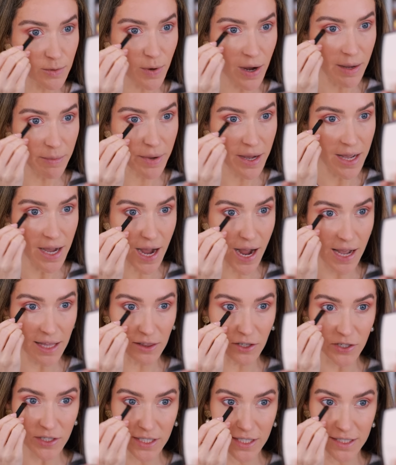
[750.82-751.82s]
is why my eye
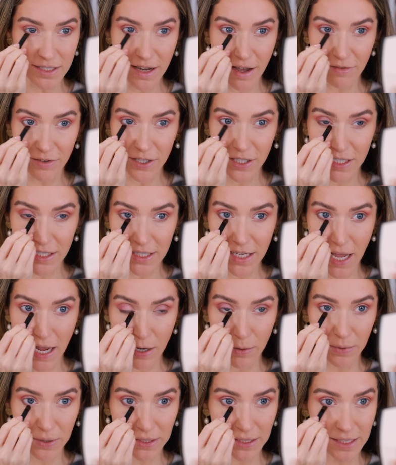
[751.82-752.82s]
looks never
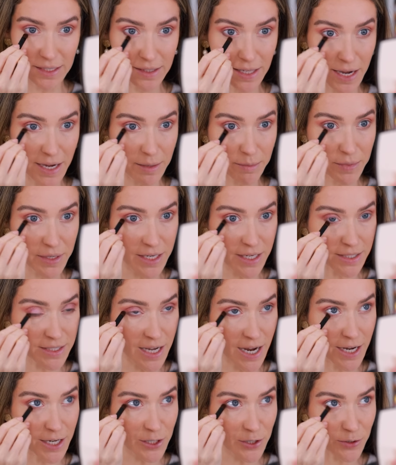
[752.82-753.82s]
stay really light, because
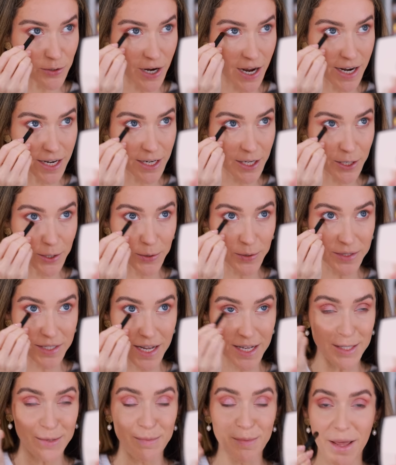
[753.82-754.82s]
I try to use
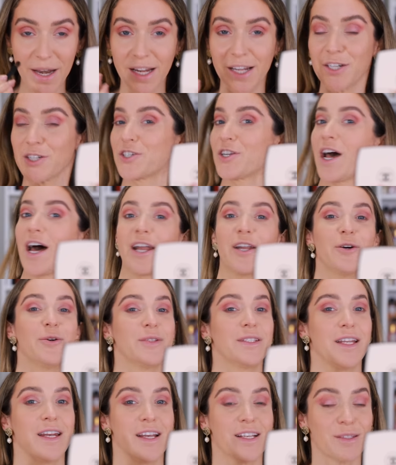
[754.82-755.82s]
as many
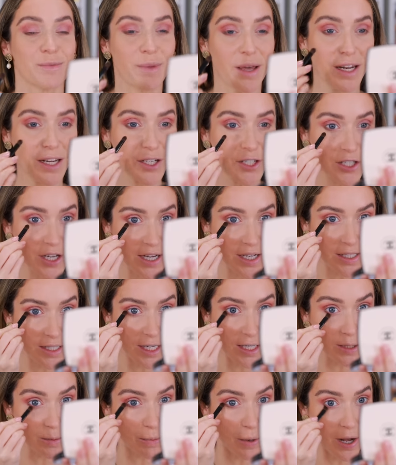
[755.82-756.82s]
shadows and as many shades
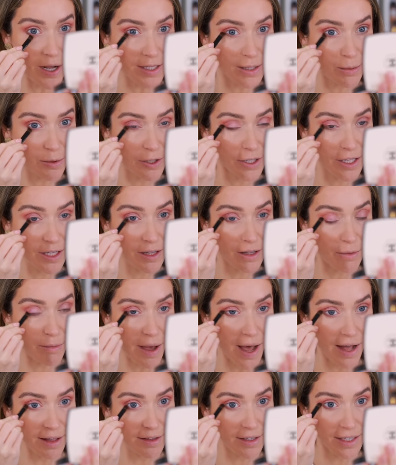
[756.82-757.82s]
as possible in the
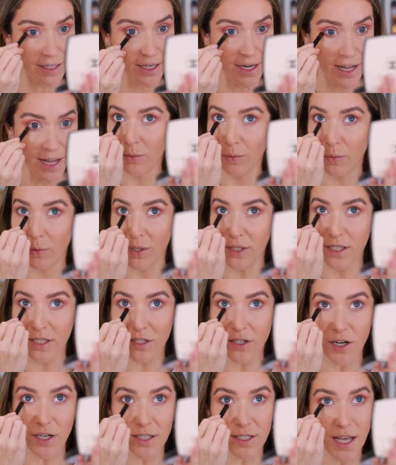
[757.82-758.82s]
palette. What
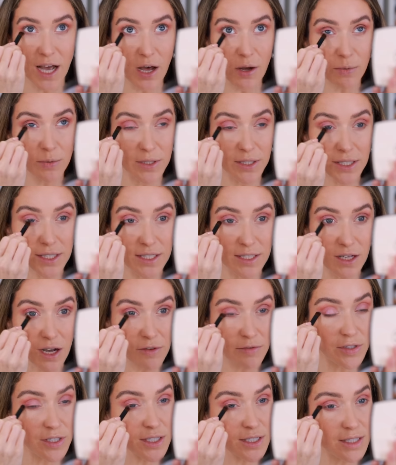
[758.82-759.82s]
starts out really
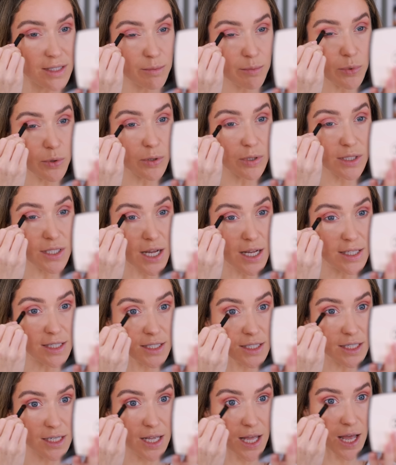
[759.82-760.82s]
soft and simple
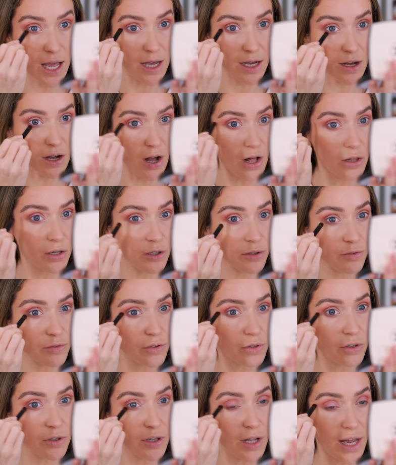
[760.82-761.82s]
tends to get
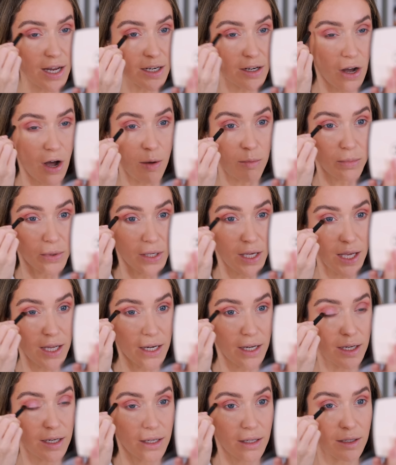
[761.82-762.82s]
colorful and
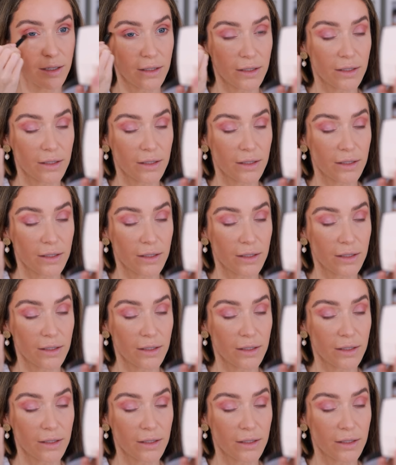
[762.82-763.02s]
complicated.